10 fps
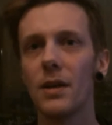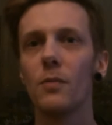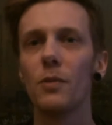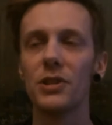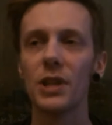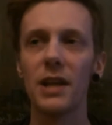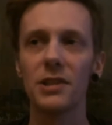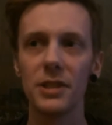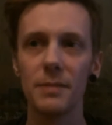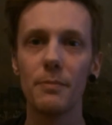which
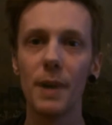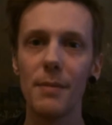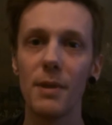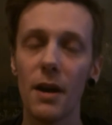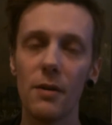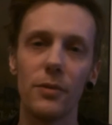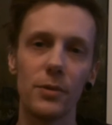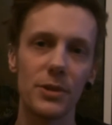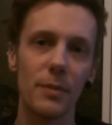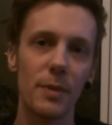actually may be helpful.
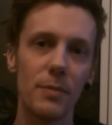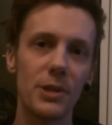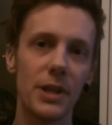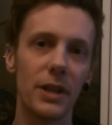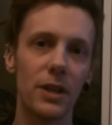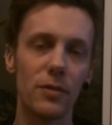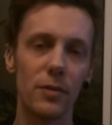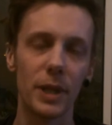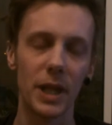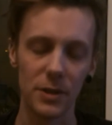Some people say they're good for
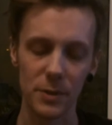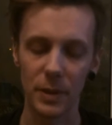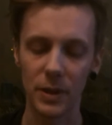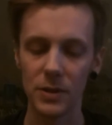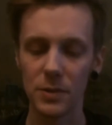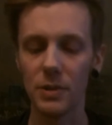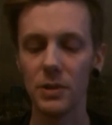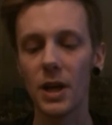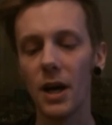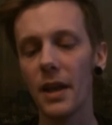beginners because when you
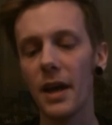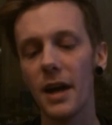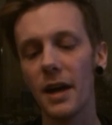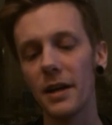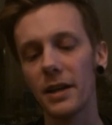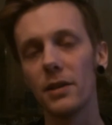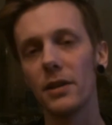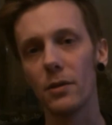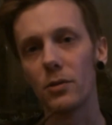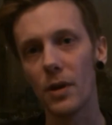cut the hair,
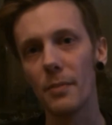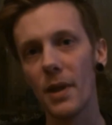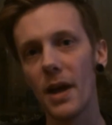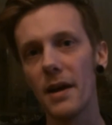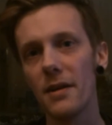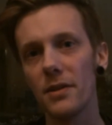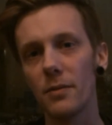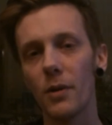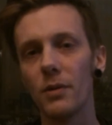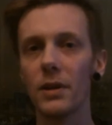they'll grip the hair and it
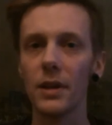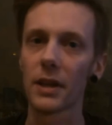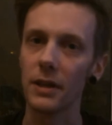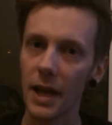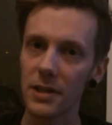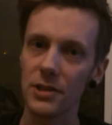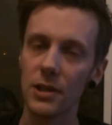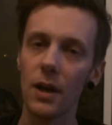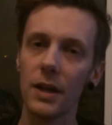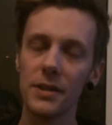won't let the hair
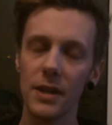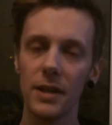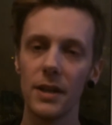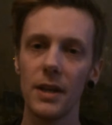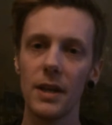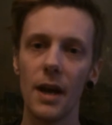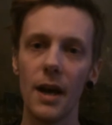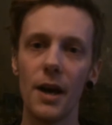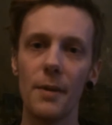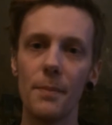slide.
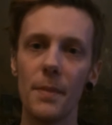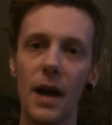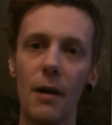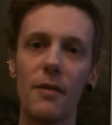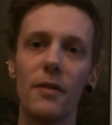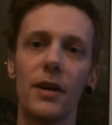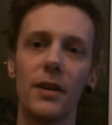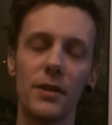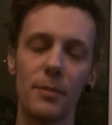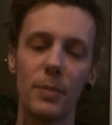However,
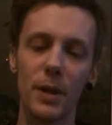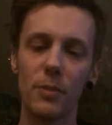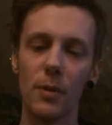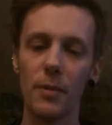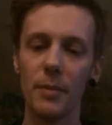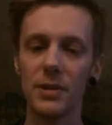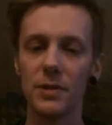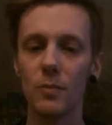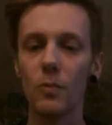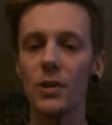the big problem is
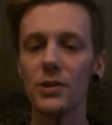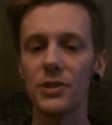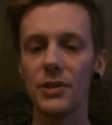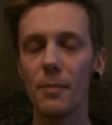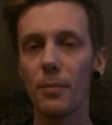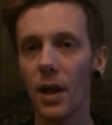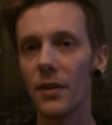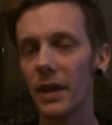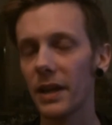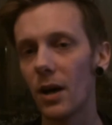once they're
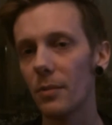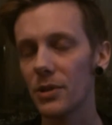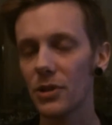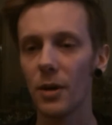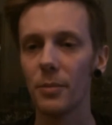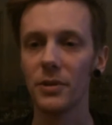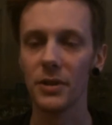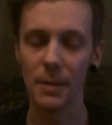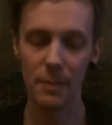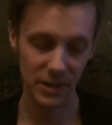blunt, they can't be sharpened
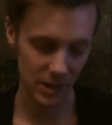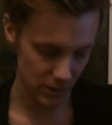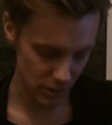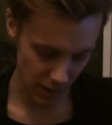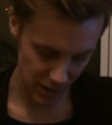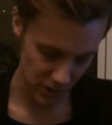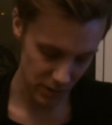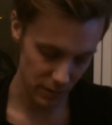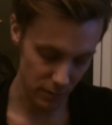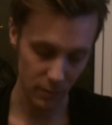and they're basically trash,
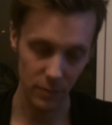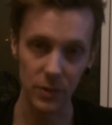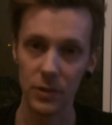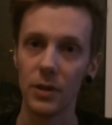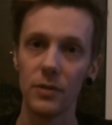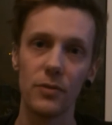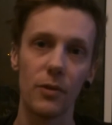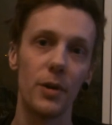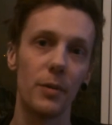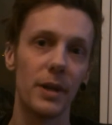and you know,
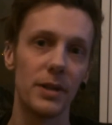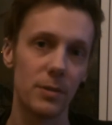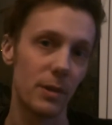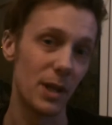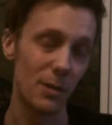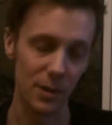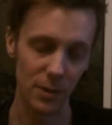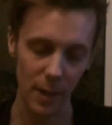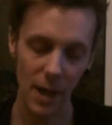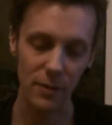thrown away 20 quid or
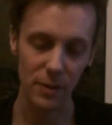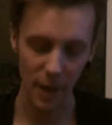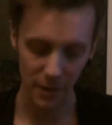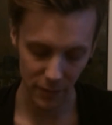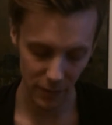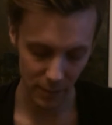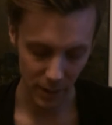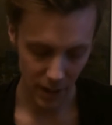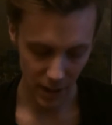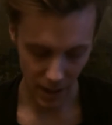whatever you paid for
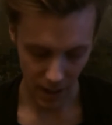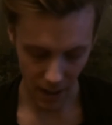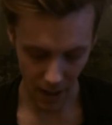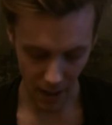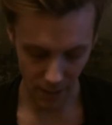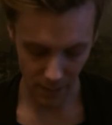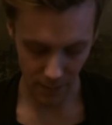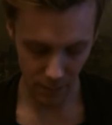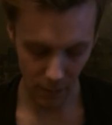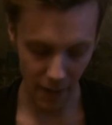them.
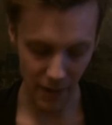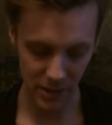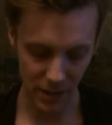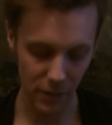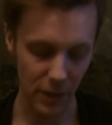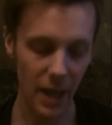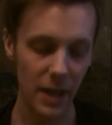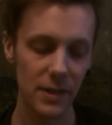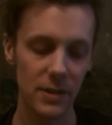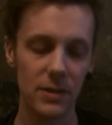Whereas if you
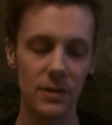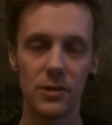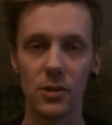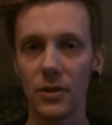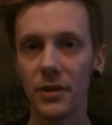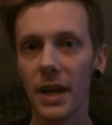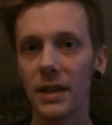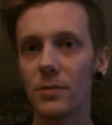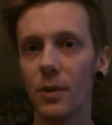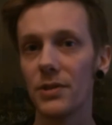get sort of the
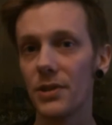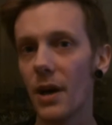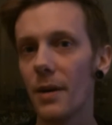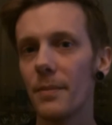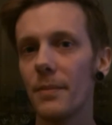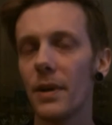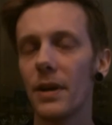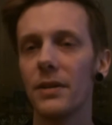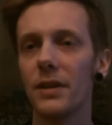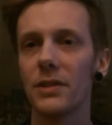next ones up,
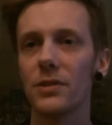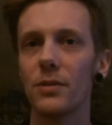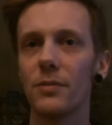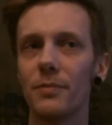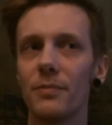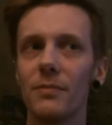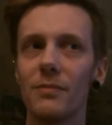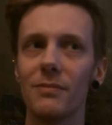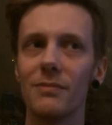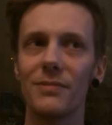next sort
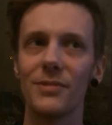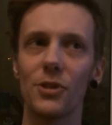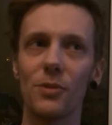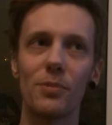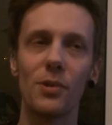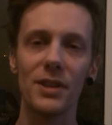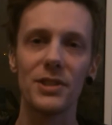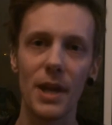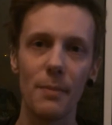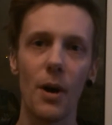of price
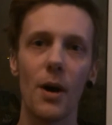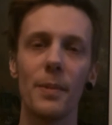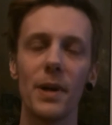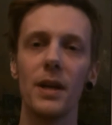step up,